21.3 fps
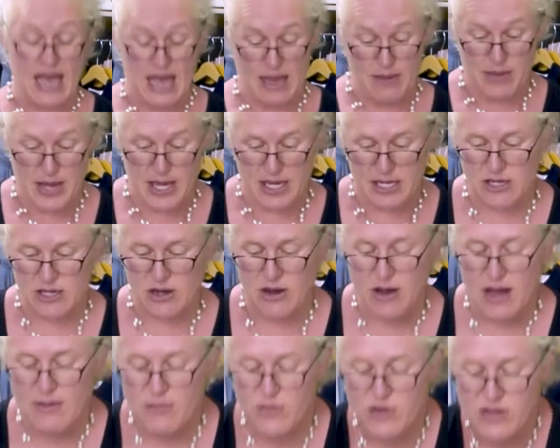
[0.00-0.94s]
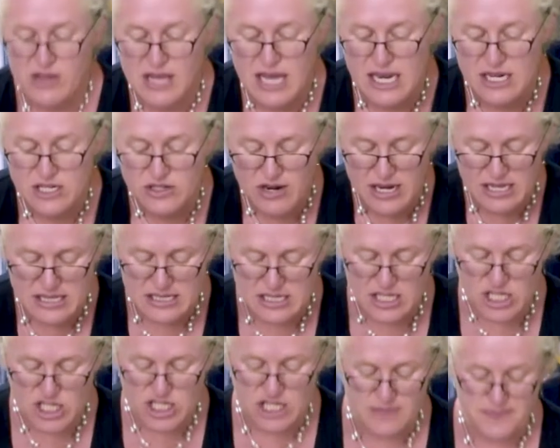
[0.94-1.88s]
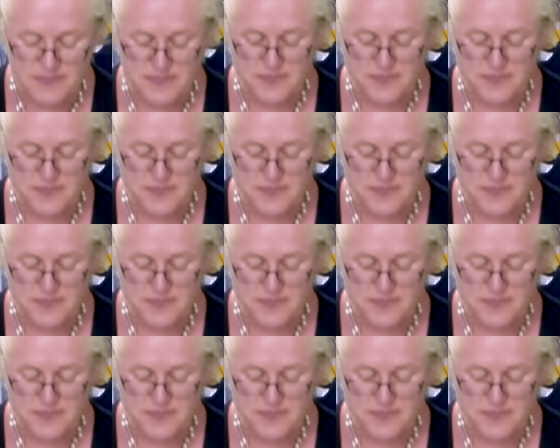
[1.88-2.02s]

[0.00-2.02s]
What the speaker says: happier time with that transition.